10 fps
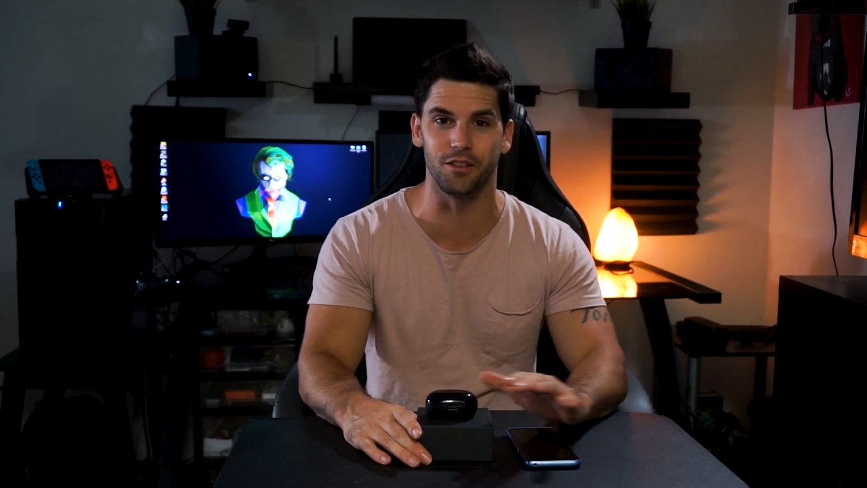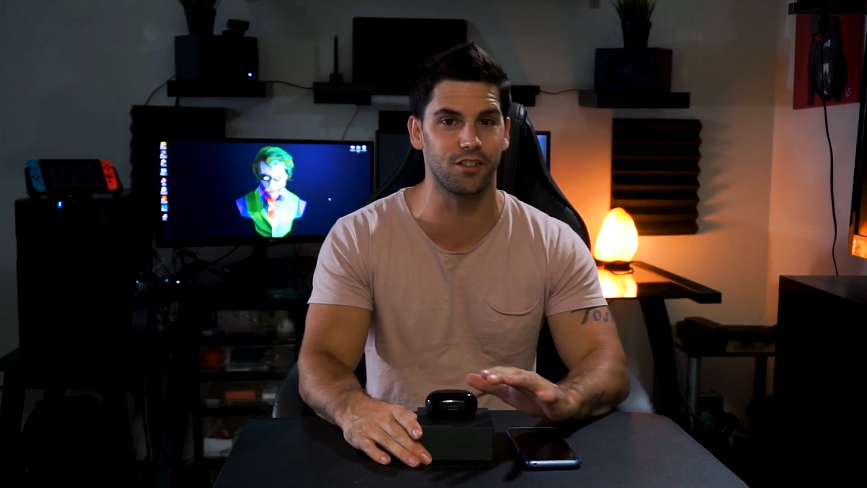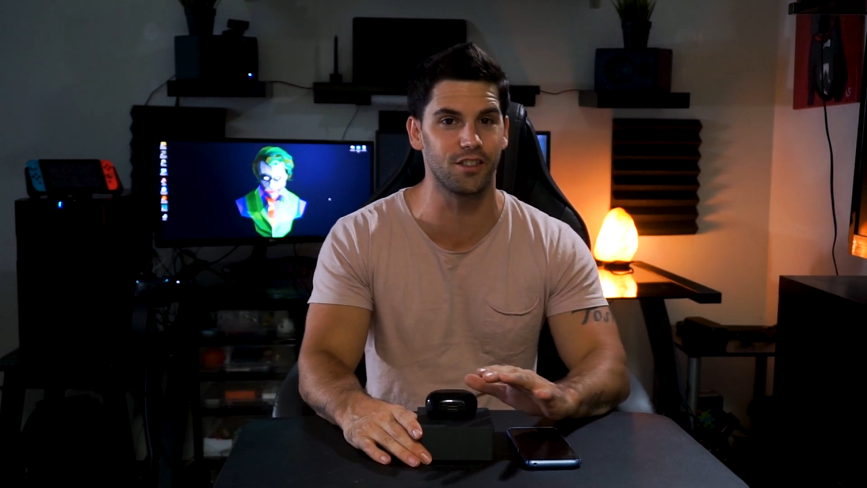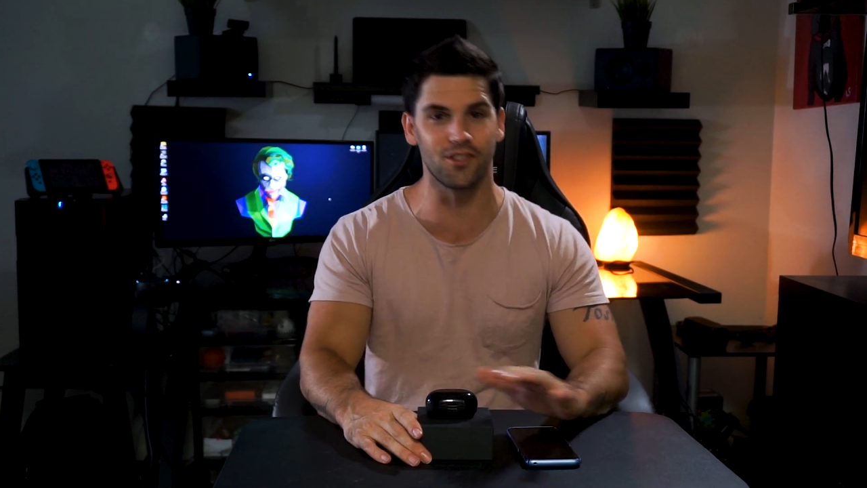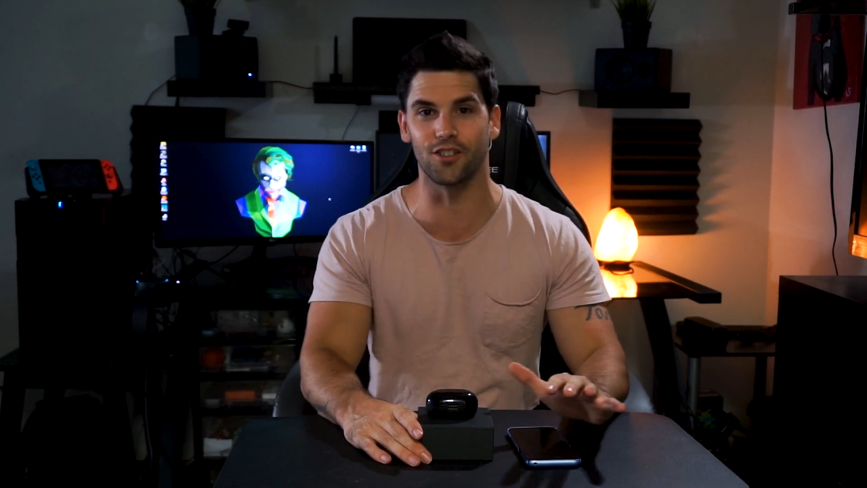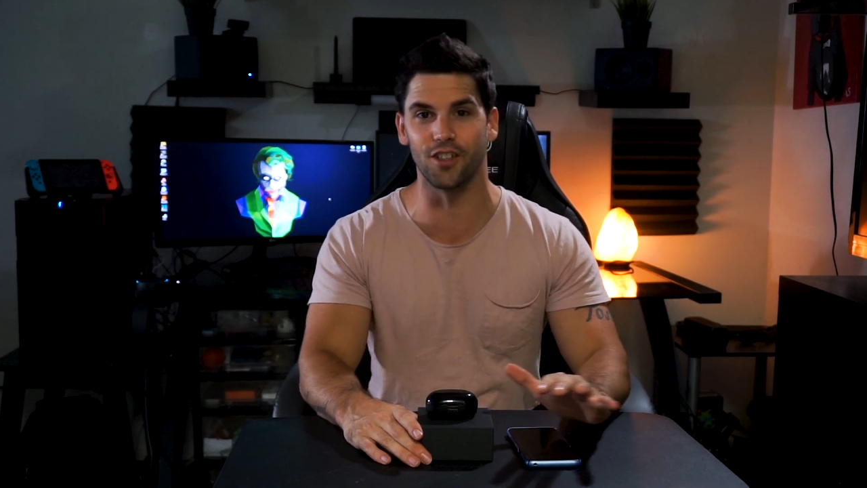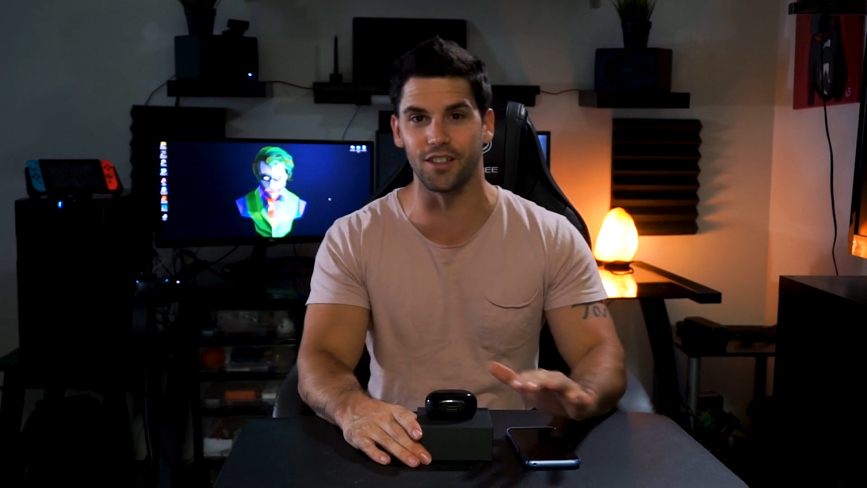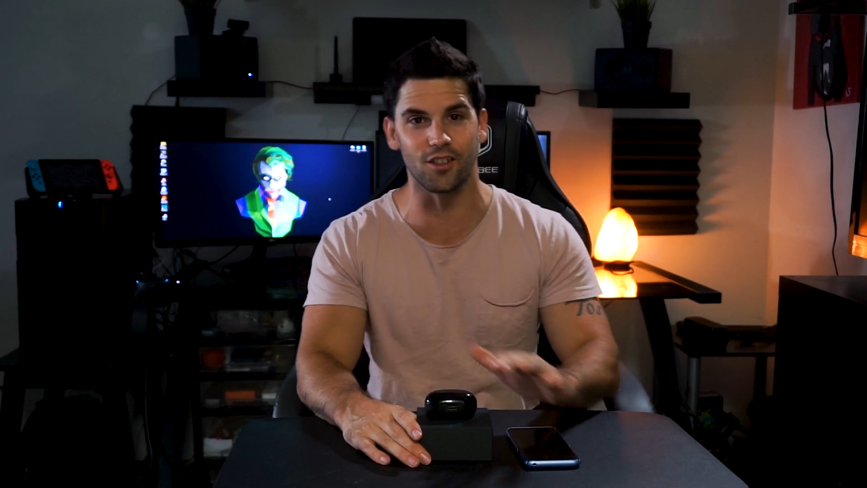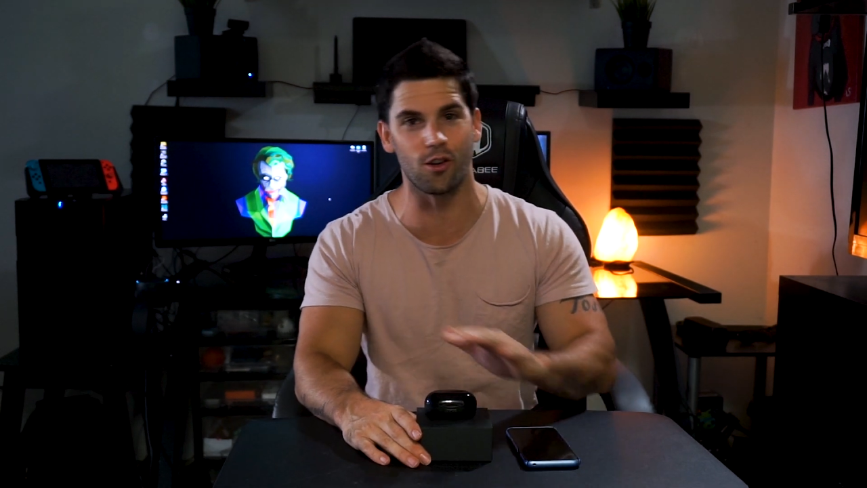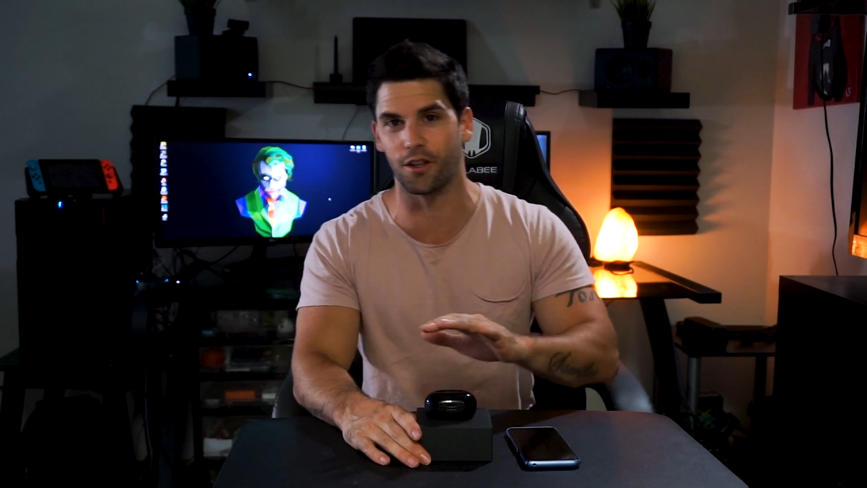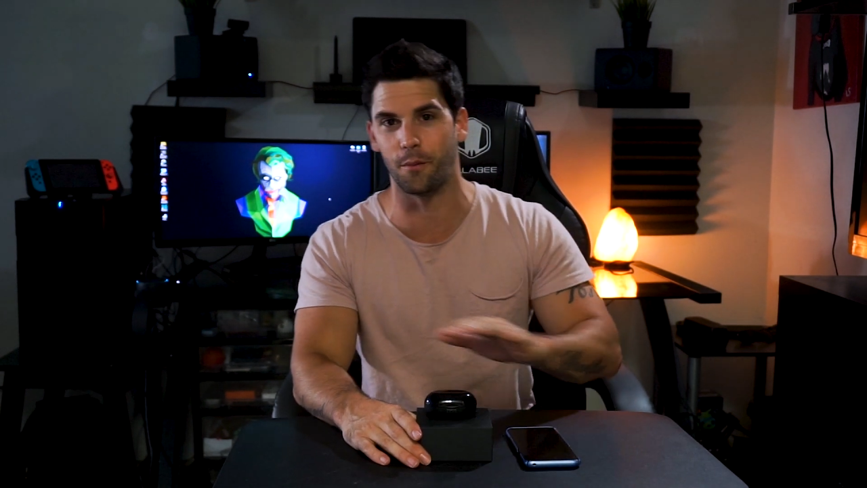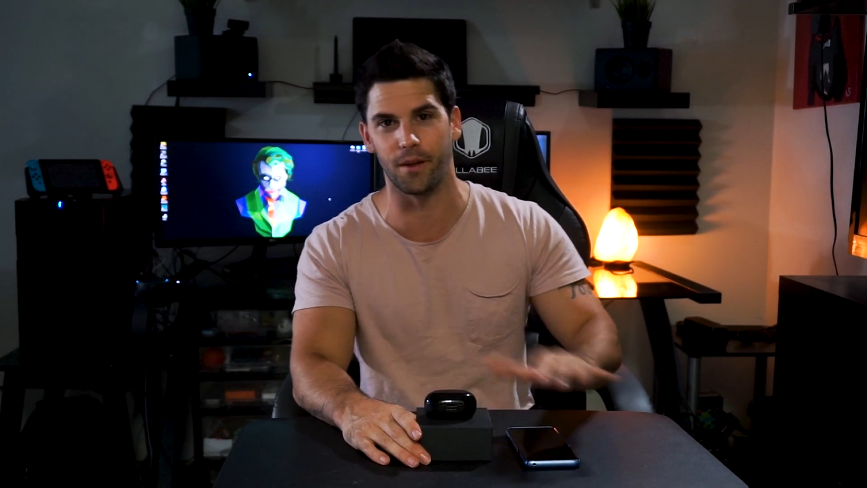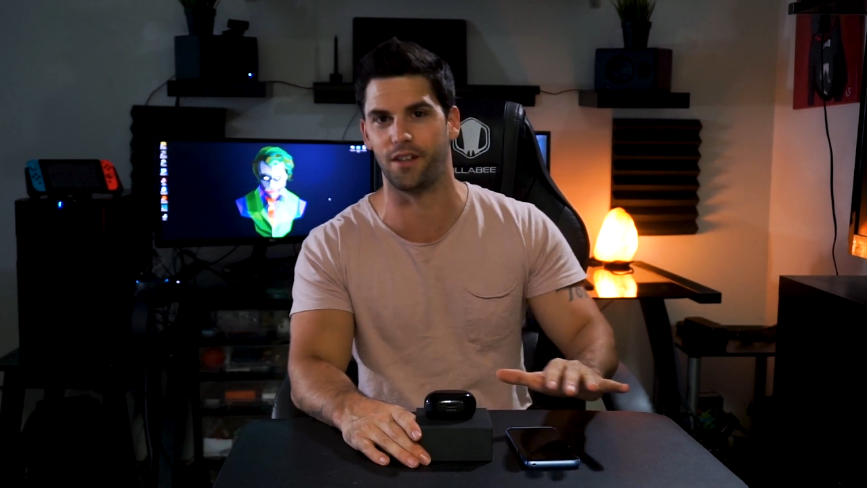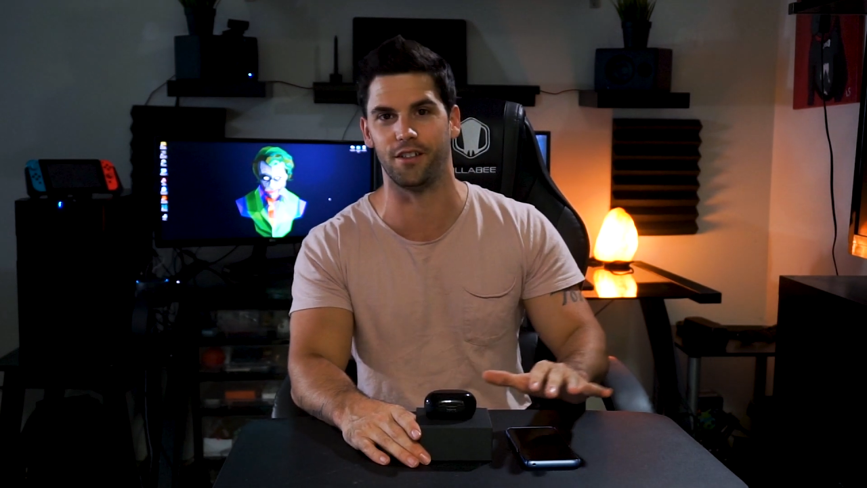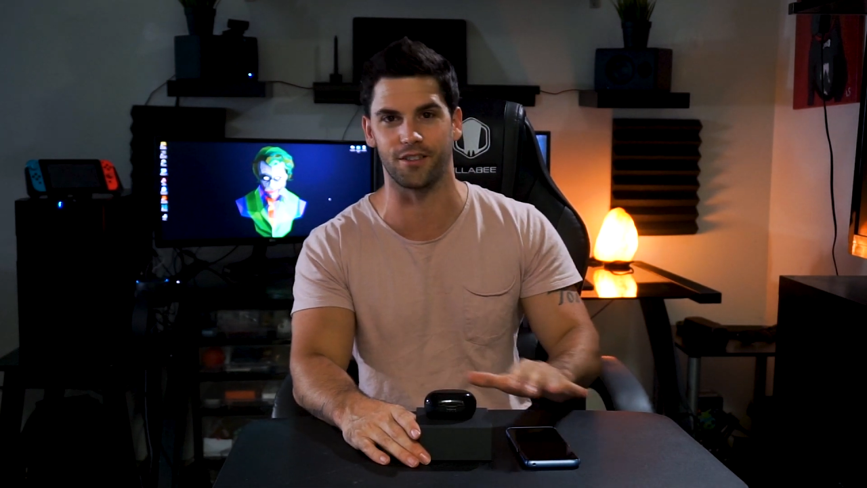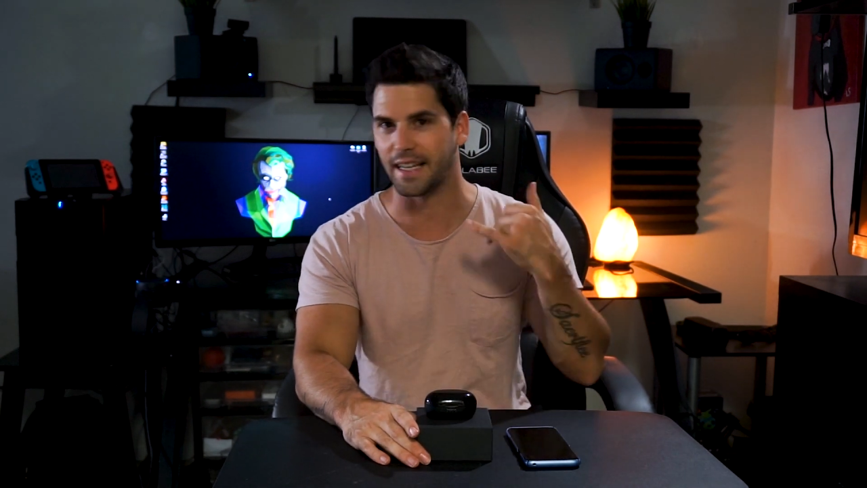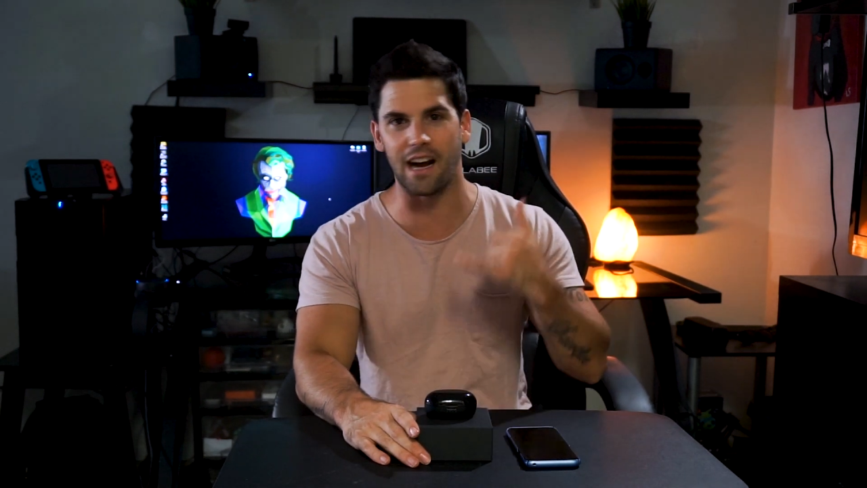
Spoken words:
It's just as good as all the competitors.